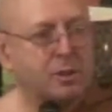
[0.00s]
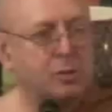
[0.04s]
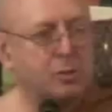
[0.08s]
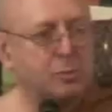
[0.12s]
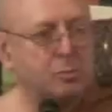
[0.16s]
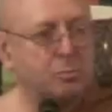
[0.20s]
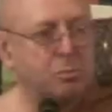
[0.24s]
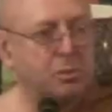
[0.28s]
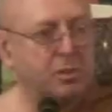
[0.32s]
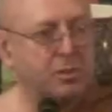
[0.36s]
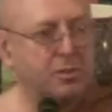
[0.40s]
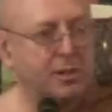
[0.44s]

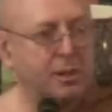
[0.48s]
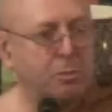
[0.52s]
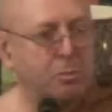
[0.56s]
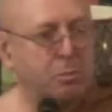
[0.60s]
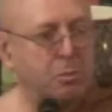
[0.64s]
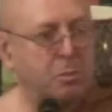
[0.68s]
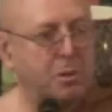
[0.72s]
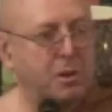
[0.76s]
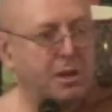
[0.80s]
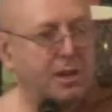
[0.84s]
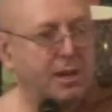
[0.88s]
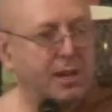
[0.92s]
But then we
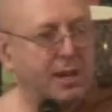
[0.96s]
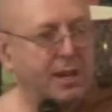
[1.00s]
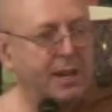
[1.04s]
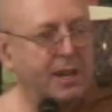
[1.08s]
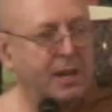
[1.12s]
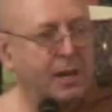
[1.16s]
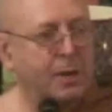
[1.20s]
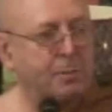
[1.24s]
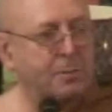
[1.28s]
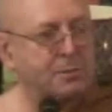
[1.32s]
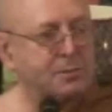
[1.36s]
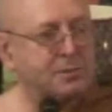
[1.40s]
were cleaning
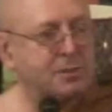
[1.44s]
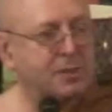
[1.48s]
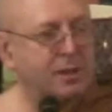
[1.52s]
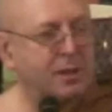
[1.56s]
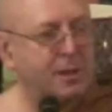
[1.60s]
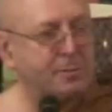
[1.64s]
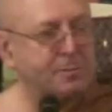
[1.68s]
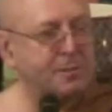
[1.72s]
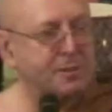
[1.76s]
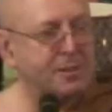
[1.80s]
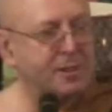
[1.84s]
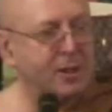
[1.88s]
up. It was
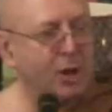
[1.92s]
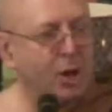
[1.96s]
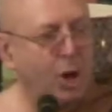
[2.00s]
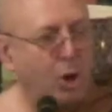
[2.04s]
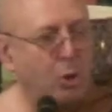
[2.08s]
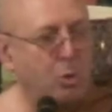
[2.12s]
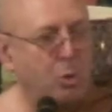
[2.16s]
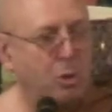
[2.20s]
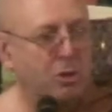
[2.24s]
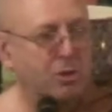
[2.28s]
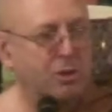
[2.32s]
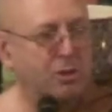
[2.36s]
time to
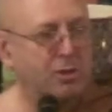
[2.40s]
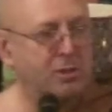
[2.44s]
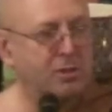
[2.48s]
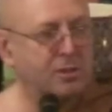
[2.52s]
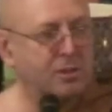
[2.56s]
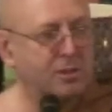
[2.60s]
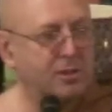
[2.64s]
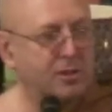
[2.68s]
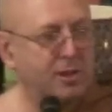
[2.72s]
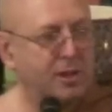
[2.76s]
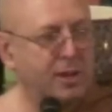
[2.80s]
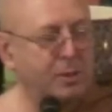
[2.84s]
go.
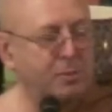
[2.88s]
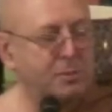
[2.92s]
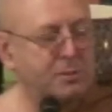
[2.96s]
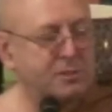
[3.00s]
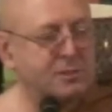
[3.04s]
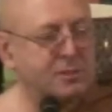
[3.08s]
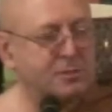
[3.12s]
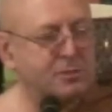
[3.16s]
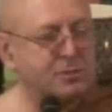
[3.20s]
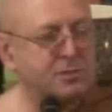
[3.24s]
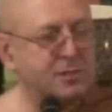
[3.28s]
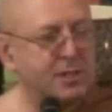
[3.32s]
And he was
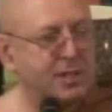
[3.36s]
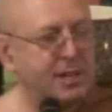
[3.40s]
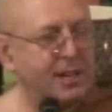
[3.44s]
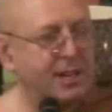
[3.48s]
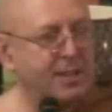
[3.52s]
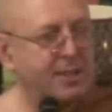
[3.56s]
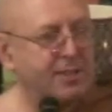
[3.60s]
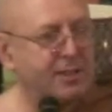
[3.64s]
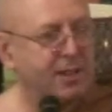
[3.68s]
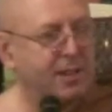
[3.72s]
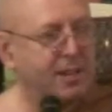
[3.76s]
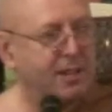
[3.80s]
still
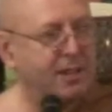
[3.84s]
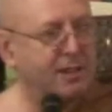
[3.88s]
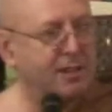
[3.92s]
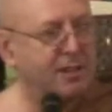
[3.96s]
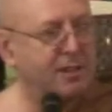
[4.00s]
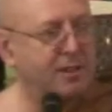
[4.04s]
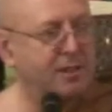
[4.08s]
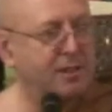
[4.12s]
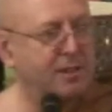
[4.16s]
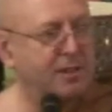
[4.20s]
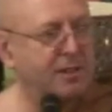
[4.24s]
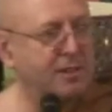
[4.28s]
sitting there.
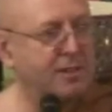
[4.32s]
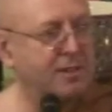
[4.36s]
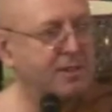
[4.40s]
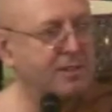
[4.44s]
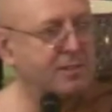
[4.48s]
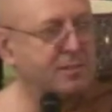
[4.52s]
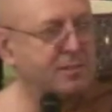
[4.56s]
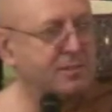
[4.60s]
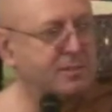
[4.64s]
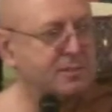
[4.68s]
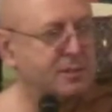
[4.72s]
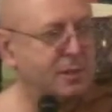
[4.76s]

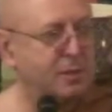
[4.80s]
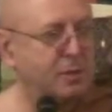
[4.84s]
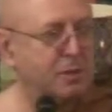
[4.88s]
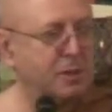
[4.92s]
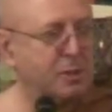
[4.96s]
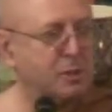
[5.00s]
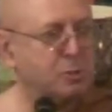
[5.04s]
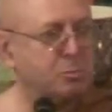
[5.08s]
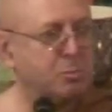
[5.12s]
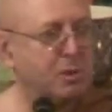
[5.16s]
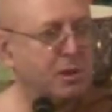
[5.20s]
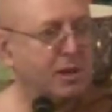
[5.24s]
So it
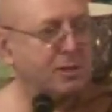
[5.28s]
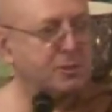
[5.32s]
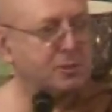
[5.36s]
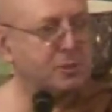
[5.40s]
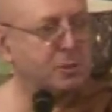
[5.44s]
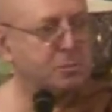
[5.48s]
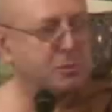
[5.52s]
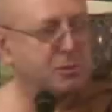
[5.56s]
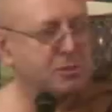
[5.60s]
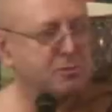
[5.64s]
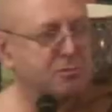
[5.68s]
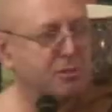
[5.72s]
was my
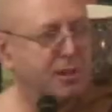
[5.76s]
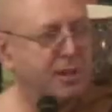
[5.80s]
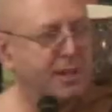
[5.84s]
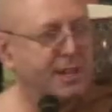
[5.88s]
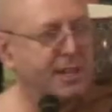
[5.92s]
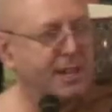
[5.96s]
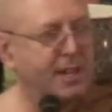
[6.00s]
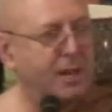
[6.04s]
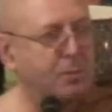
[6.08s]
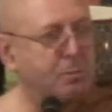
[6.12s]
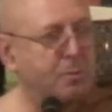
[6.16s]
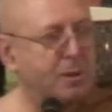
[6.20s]
job to try and
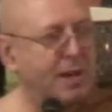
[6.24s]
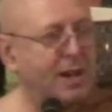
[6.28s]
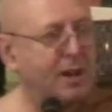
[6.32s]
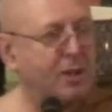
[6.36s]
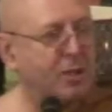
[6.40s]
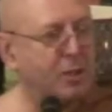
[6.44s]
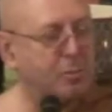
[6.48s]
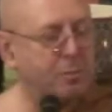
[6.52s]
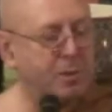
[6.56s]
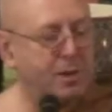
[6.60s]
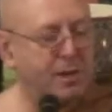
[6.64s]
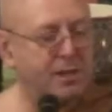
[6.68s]
get him out
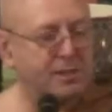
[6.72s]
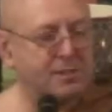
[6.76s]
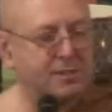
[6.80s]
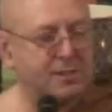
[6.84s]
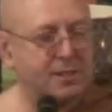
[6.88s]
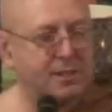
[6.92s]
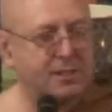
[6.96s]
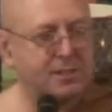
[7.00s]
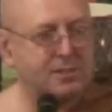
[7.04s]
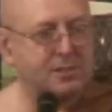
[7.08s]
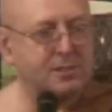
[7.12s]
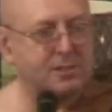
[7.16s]
of the
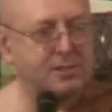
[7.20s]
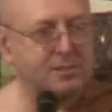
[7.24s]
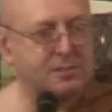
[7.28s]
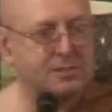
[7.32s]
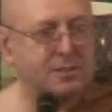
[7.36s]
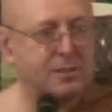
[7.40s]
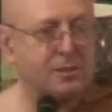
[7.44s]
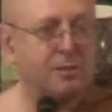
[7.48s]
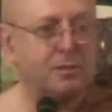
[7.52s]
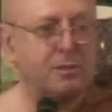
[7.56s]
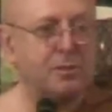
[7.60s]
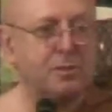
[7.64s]
meditation.
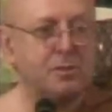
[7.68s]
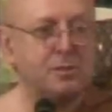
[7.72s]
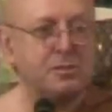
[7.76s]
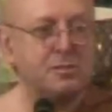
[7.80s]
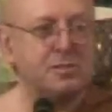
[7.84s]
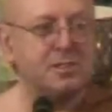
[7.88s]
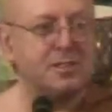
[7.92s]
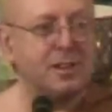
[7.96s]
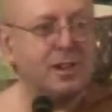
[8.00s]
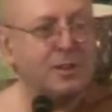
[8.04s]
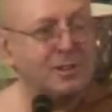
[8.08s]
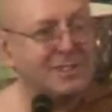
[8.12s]
So, of course,
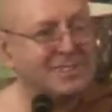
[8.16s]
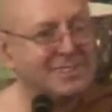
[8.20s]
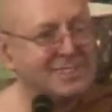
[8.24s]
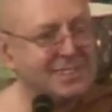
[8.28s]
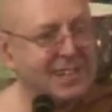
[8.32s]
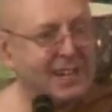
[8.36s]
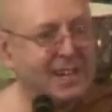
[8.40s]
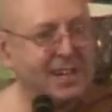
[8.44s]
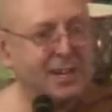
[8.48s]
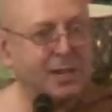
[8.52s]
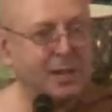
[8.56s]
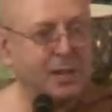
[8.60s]
you don't
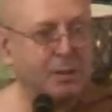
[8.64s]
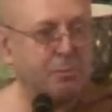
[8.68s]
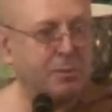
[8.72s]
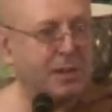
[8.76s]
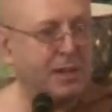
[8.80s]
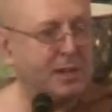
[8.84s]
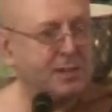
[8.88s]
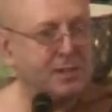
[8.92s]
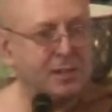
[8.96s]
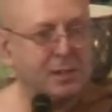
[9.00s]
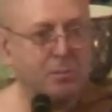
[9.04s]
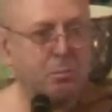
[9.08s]
shake him.
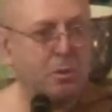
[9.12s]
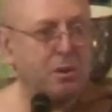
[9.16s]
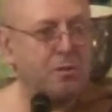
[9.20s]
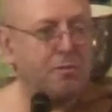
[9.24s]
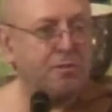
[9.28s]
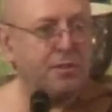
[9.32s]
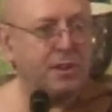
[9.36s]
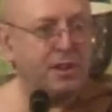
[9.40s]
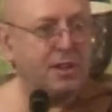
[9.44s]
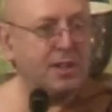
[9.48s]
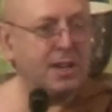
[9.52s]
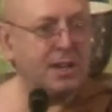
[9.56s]
That, you won't
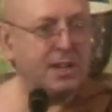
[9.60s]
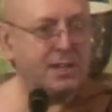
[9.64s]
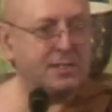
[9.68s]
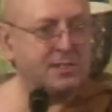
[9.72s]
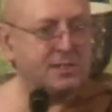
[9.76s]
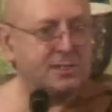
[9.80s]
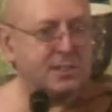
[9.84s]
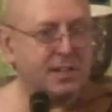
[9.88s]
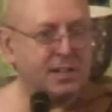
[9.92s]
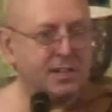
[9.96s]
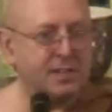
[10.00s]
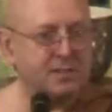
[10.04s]
feel any
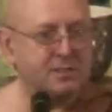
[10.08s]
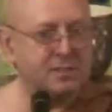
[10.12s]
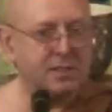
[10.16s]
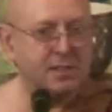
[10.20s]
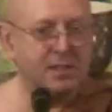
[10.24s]
shakes.